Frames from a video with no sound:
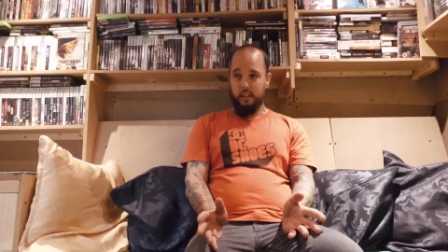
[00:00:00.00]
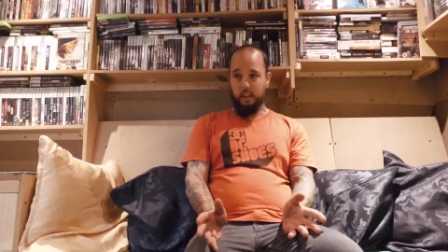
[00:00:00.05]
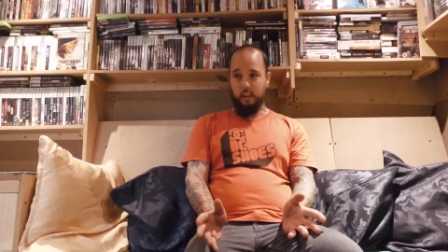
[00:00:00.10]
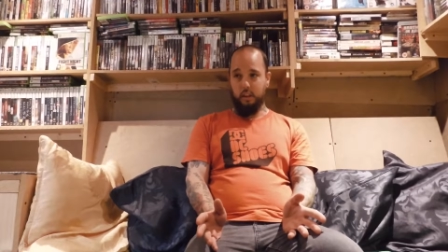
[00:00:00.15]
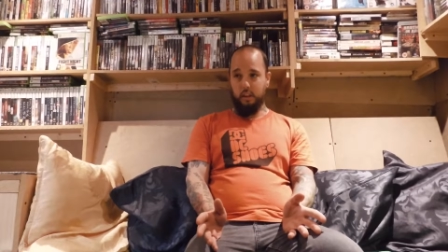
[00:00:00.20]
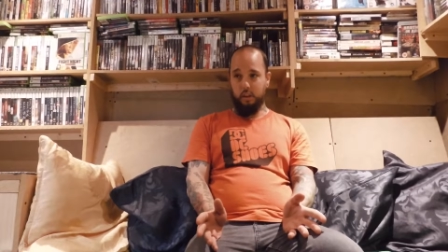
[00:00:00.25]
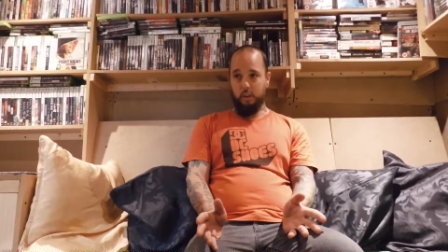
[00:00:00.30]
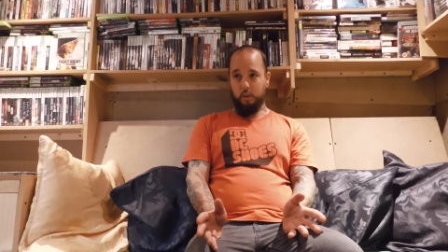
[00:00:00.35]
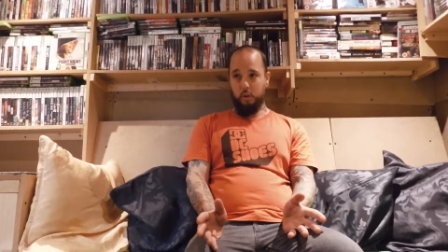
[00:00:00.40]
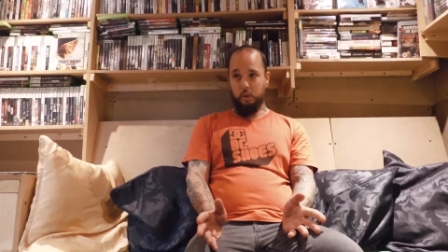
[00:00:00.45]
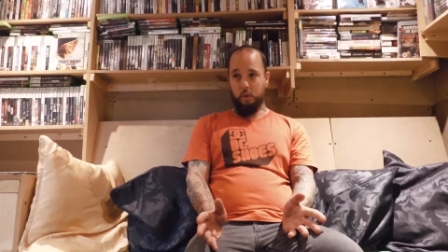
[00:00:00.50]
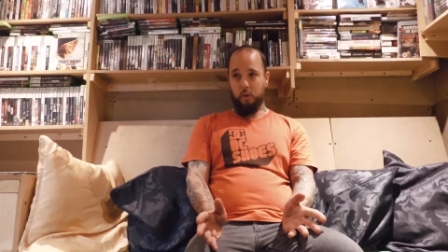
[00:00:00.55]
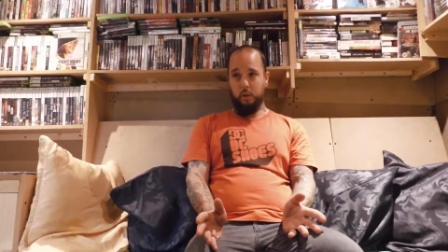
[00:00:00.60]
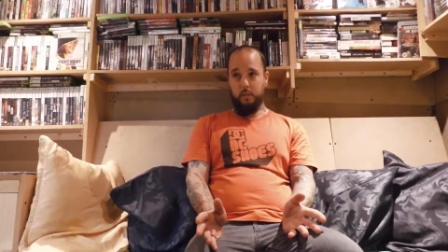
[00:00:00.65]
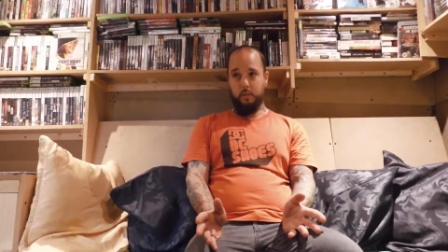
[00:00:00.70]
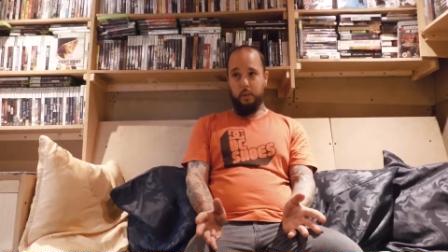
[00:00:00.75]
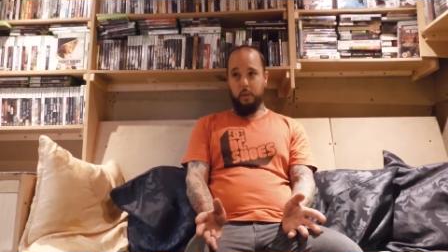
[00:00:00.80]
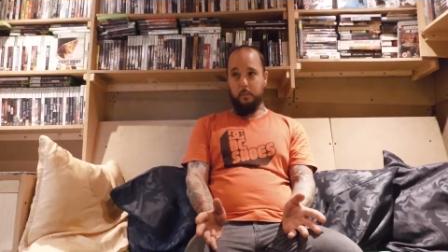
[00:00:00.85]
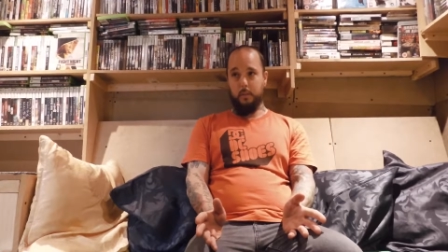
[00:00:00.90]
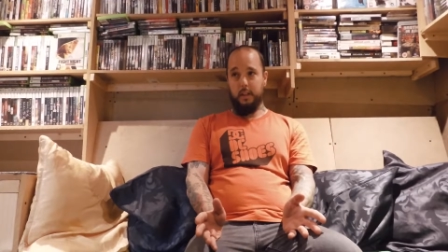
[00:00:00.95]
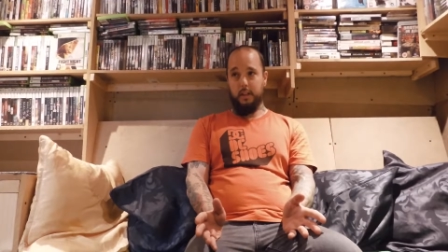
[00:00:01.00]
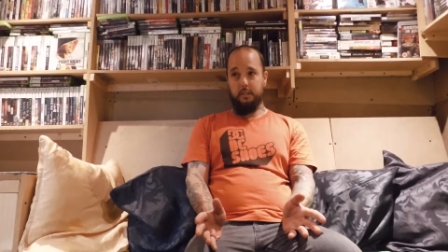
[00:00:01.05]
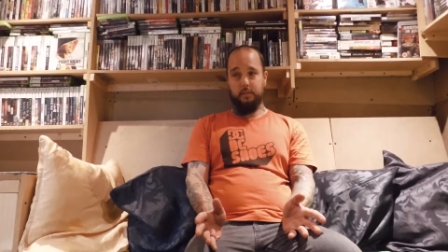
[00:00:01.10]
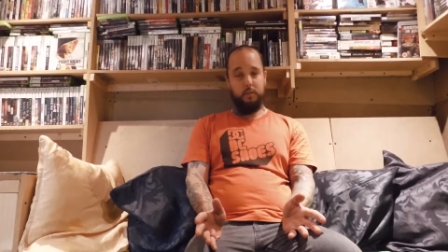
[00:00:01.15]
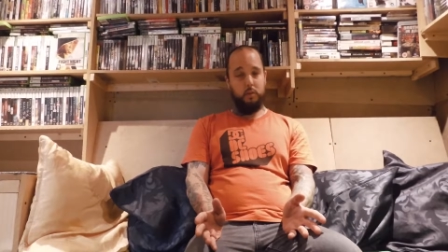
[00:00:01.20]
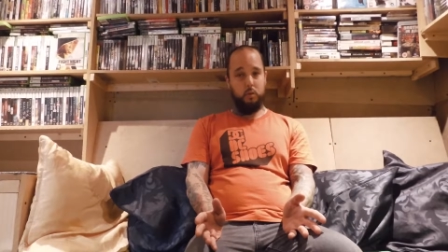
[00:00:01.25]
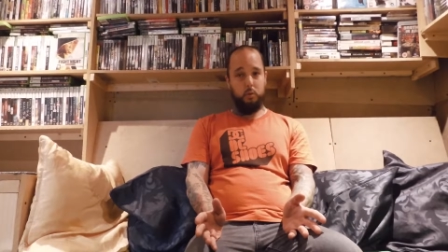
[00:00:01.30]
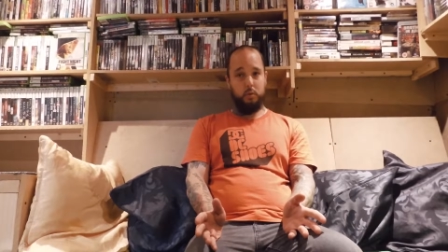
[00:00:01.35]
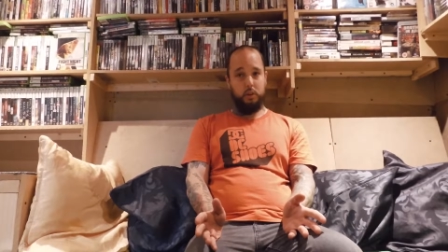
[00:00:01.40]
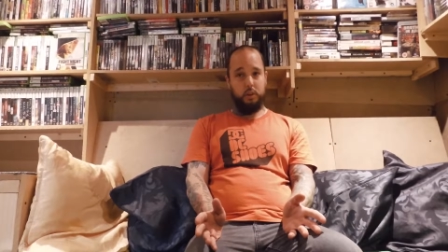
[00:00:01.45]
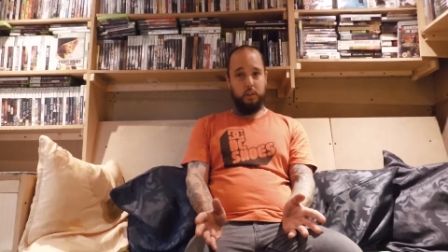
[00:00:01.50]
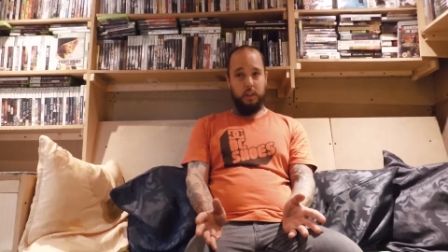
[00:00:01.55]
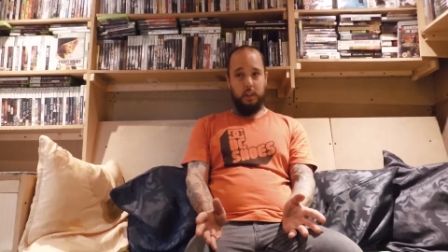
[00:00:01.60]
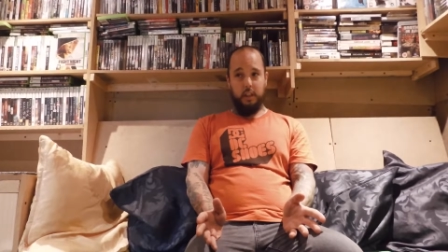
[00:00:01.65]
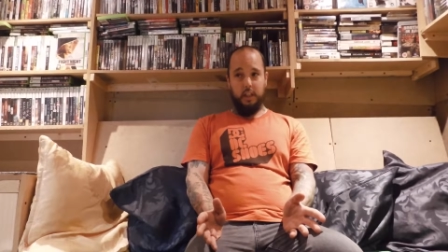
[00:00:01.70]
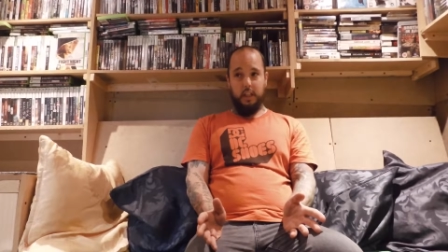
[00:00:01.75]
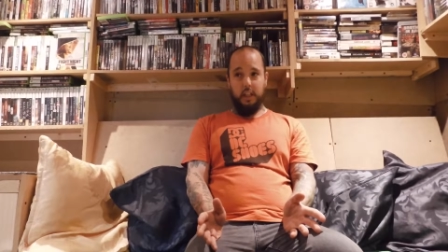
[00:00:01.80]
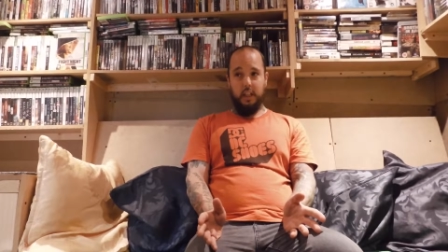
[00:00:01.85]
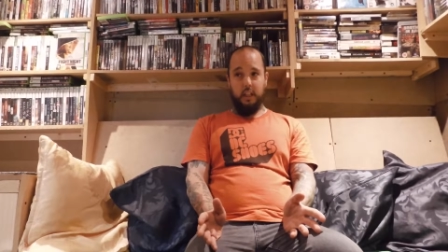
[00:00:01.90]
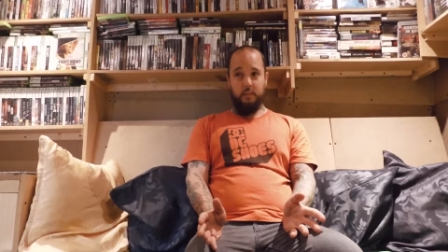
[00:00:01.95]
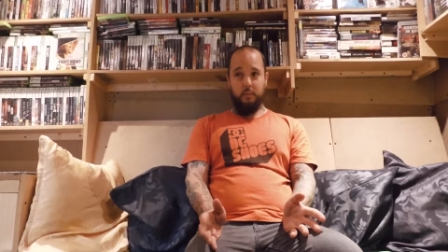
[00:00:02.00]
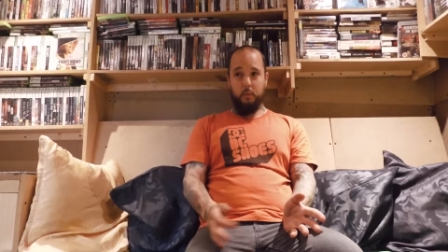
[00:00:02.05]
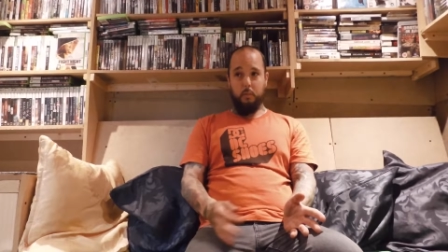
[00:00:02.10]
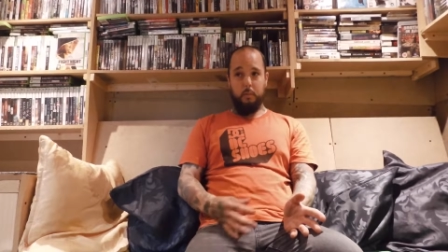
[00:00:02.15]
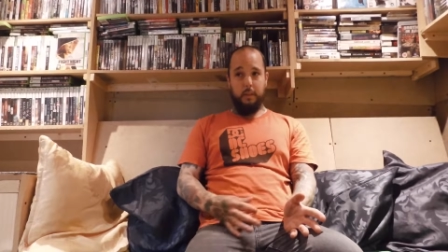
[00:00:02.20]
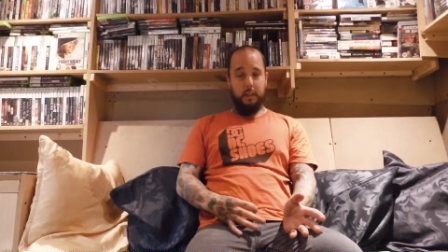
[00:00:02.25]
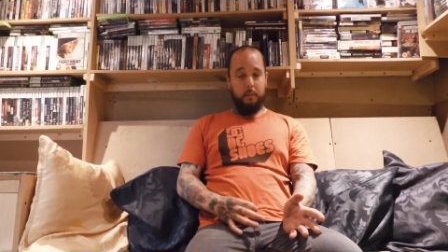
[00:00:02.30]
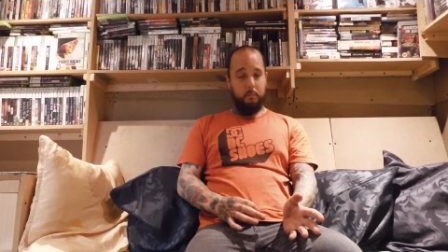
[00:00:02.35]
You know, you have these bad thoughts. If you're me